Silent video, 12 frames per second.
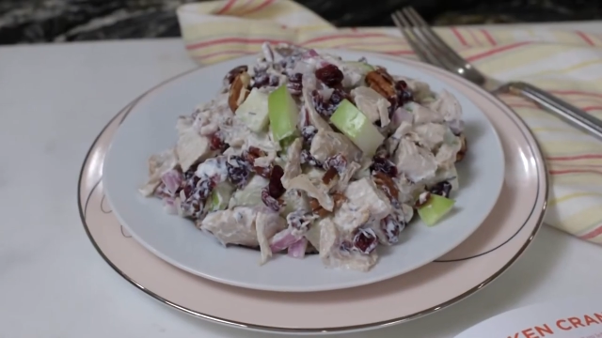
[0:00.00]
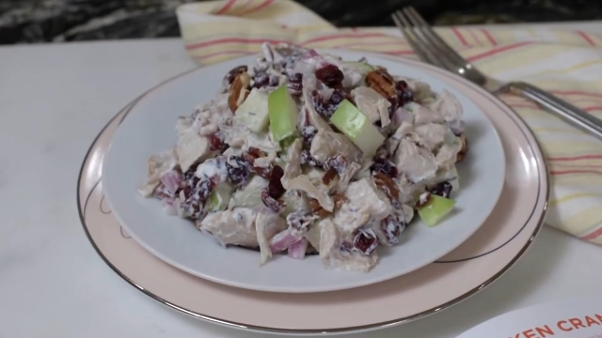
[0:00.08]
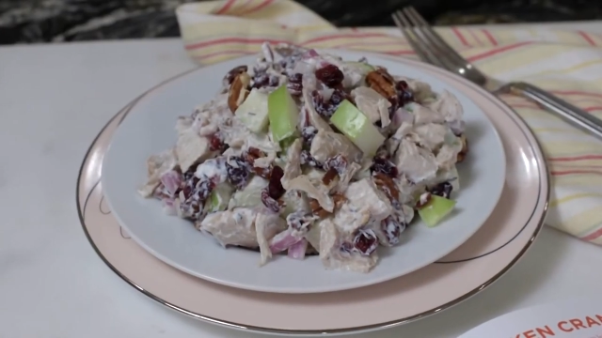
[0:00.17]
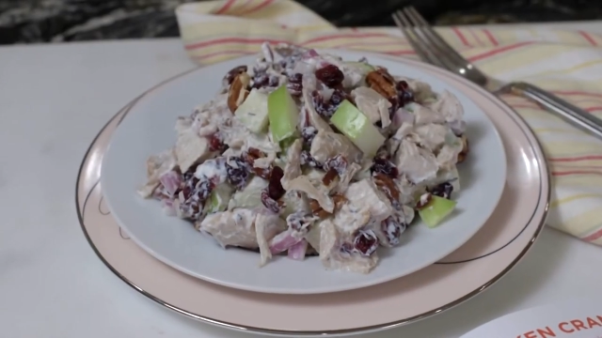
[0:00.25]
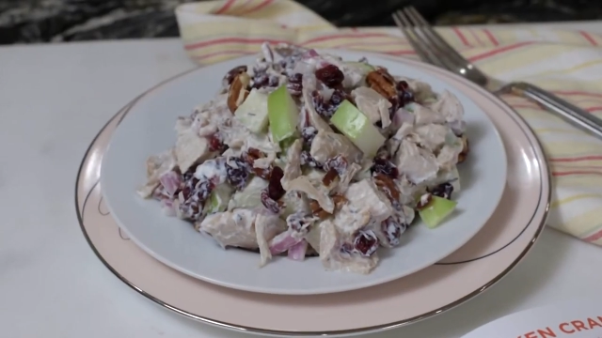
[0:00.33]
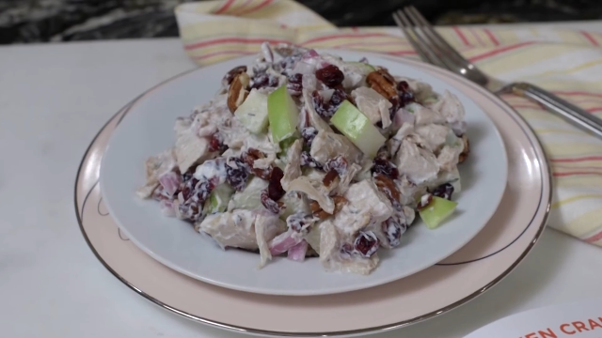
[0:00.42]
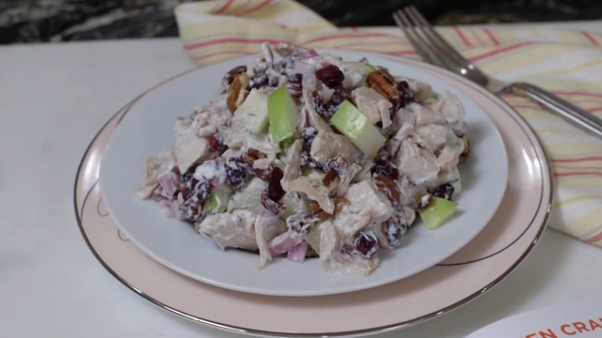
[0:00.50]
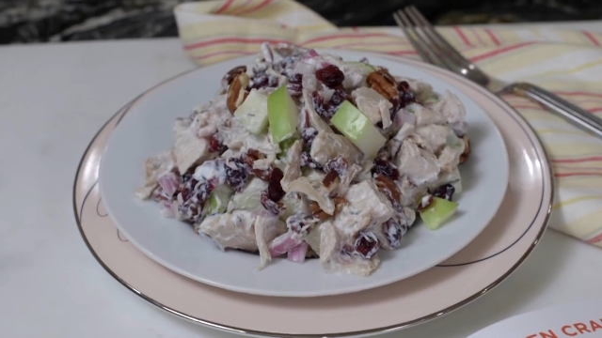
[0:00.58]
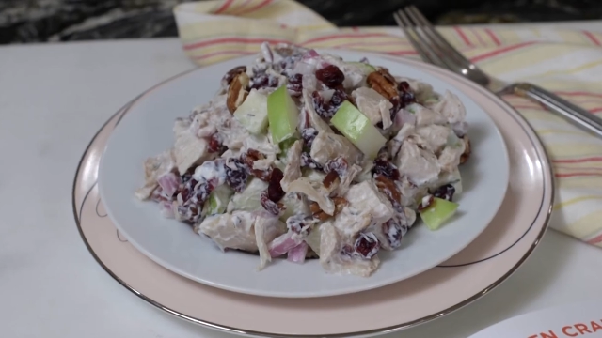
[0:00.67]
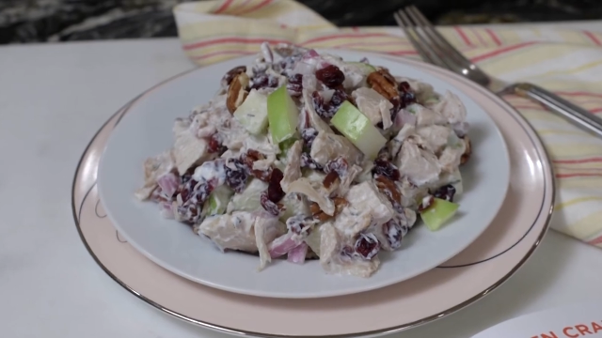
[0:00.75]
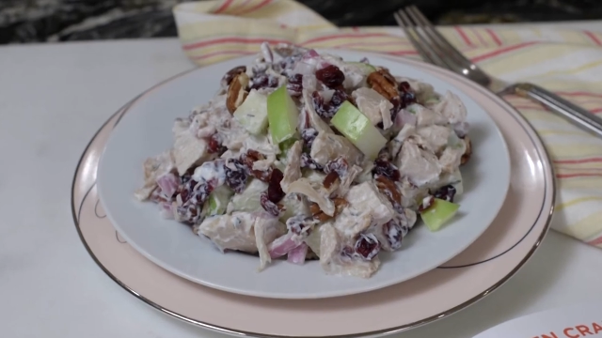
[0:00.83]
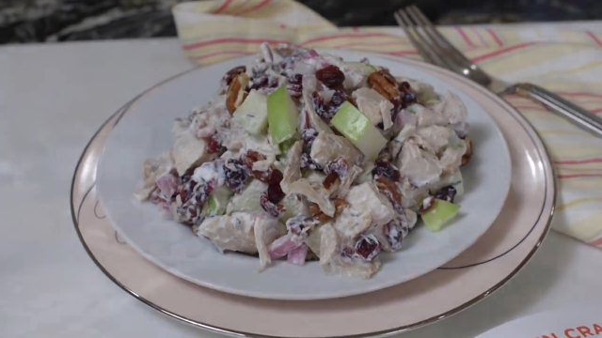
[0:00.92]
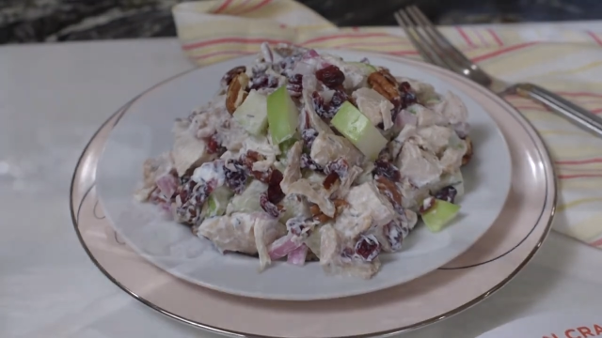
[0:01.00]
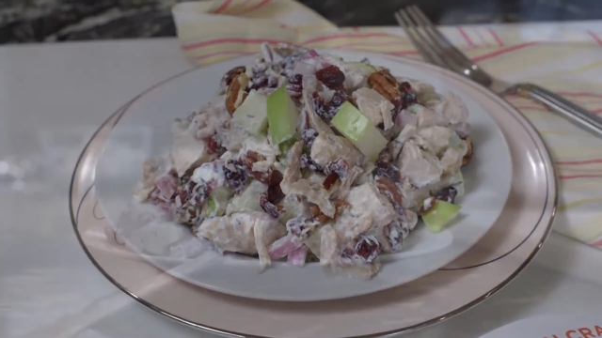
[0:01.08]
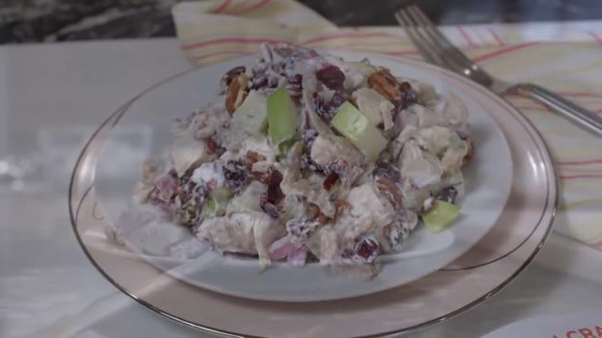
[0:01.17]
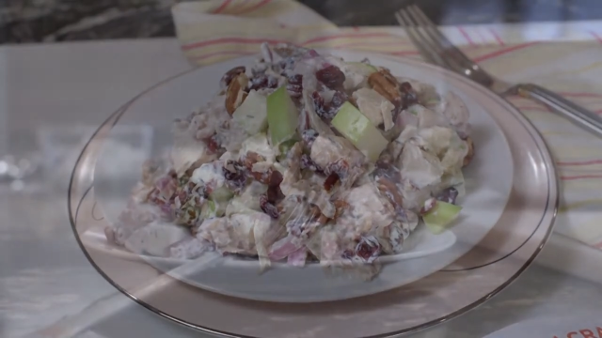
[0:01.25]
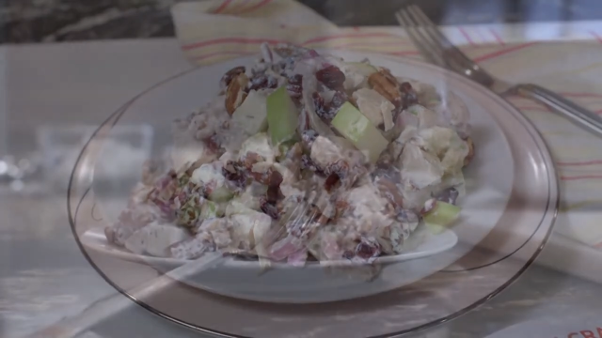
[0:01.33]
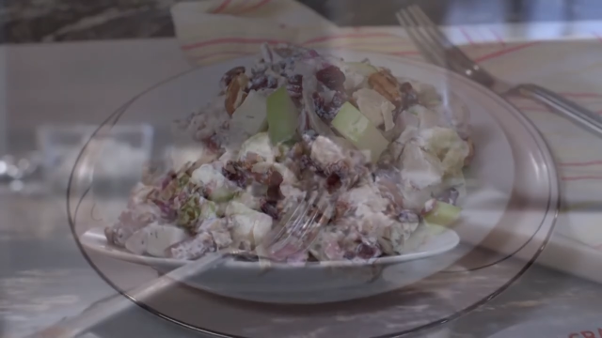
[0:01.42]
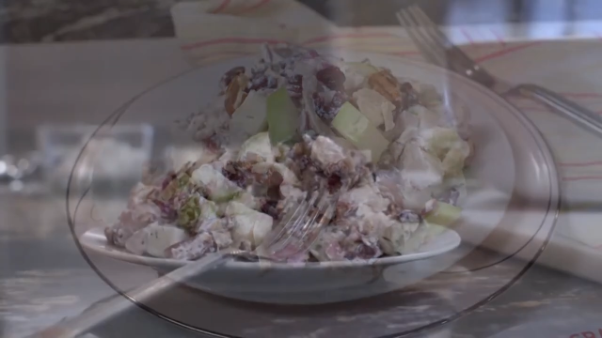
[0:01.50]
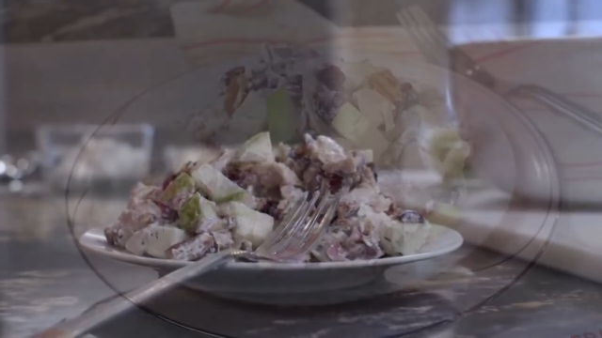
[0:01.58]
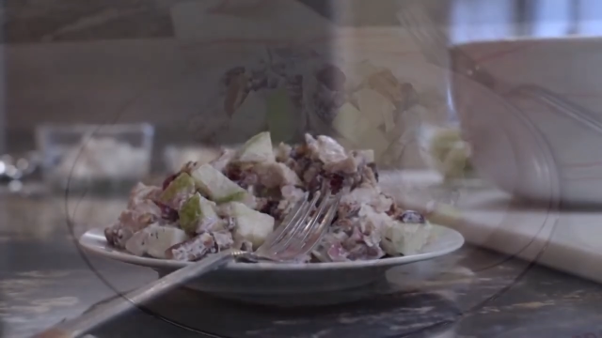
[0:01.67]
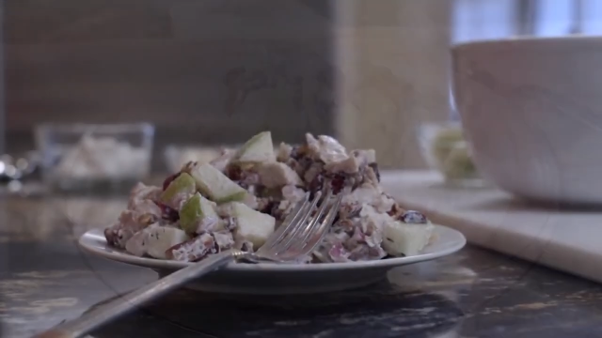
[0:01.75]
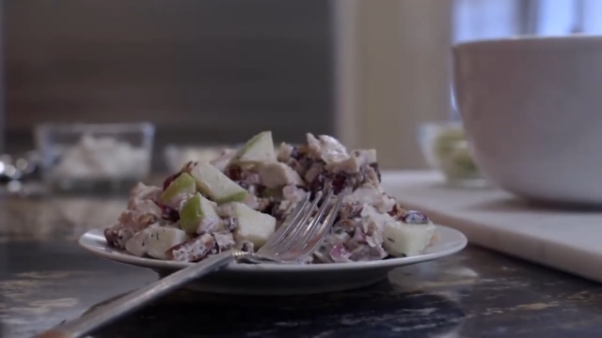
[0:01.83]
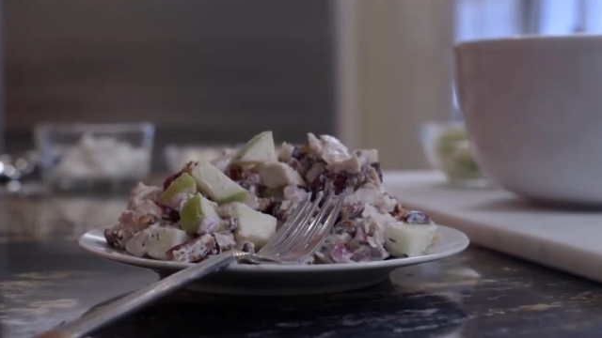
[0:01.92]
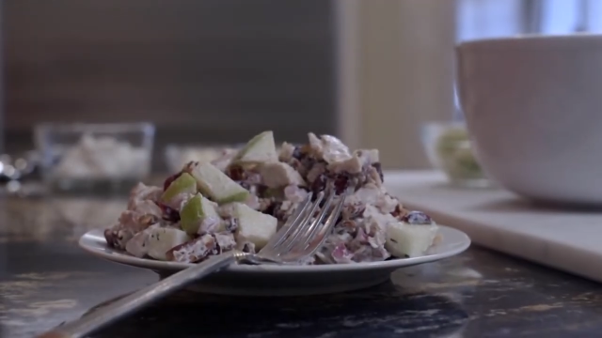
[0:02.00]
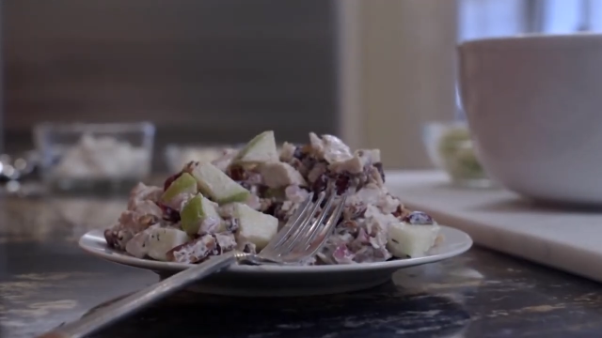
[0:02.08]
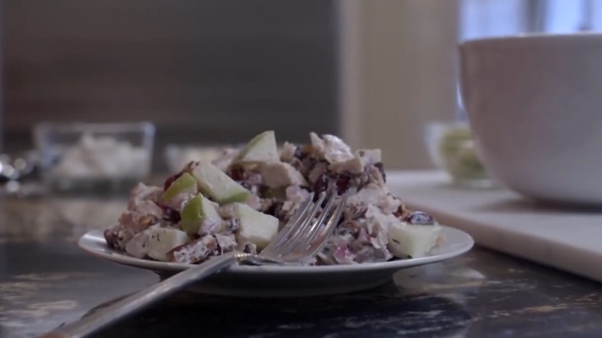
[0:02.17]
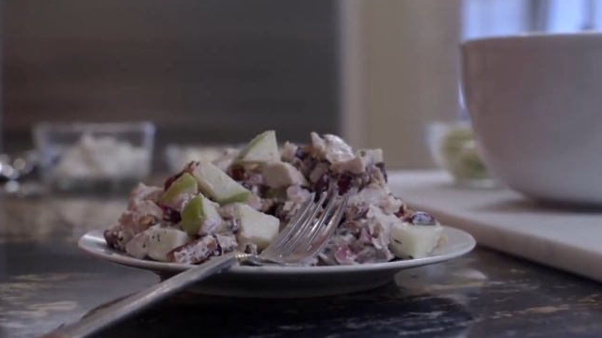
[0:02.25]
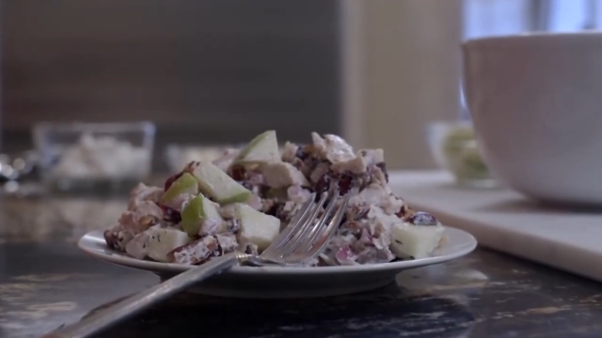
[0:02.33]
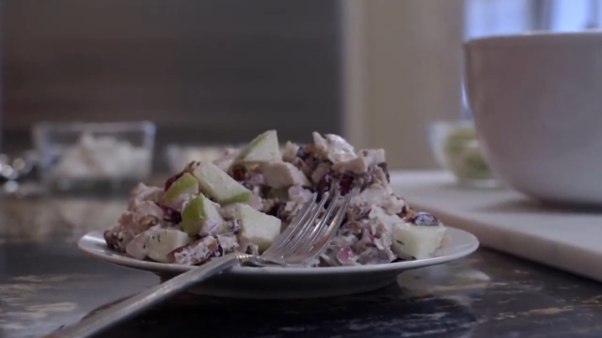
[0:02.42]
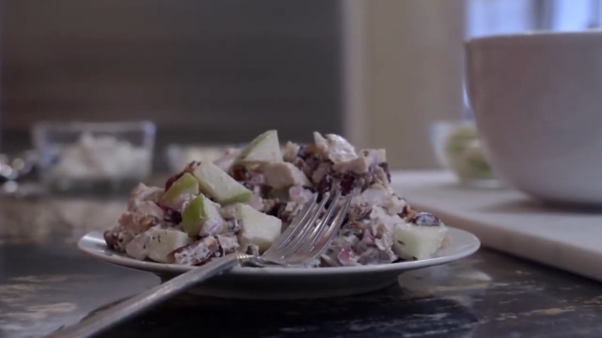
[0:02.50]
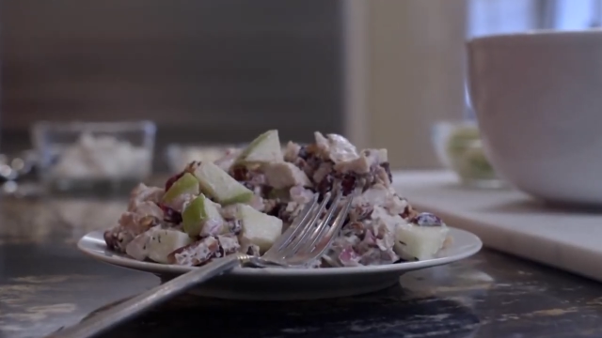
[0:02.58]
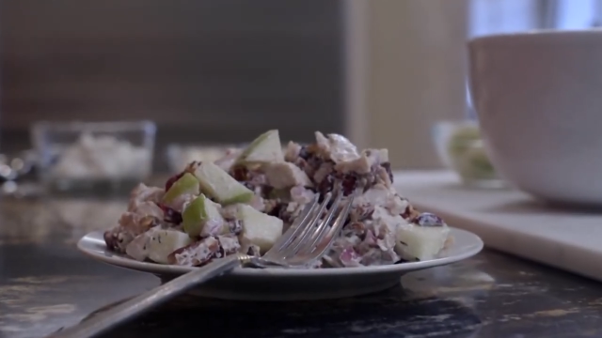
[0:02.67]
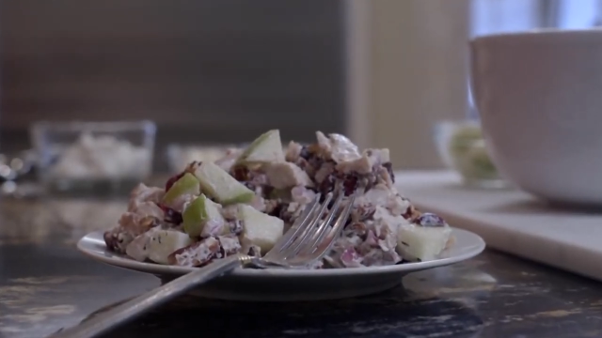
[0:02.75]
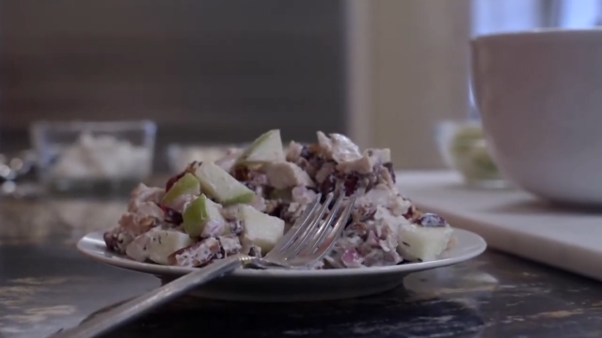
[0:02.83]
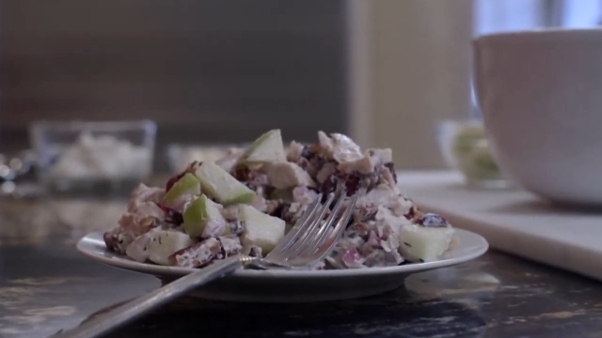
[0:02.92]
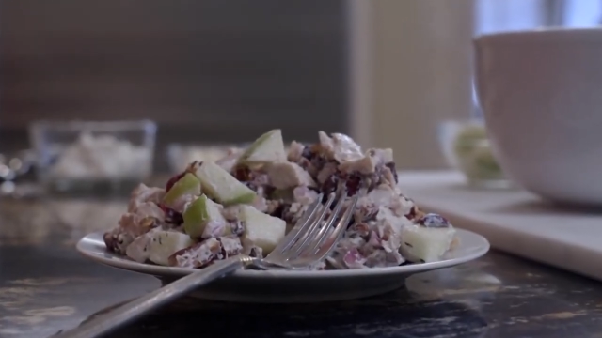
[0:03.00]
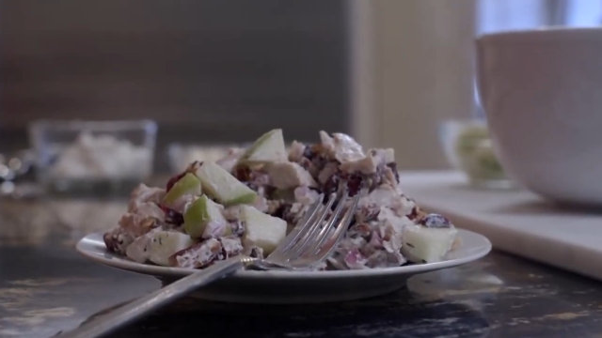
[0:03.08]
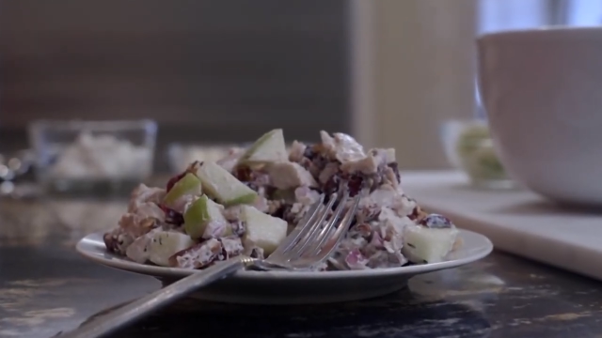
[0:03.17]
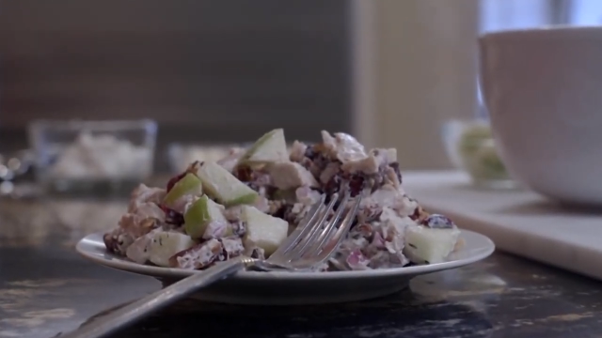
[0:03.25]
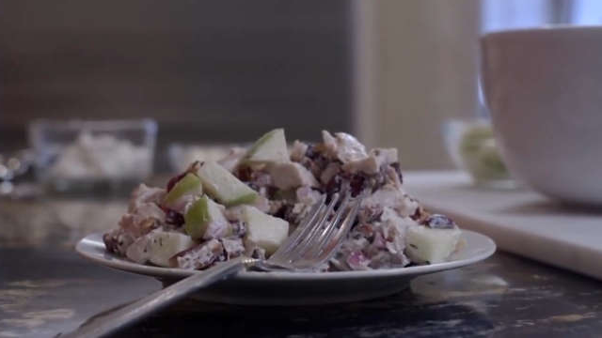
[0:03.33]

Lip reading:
Nobody's mouth can be seen.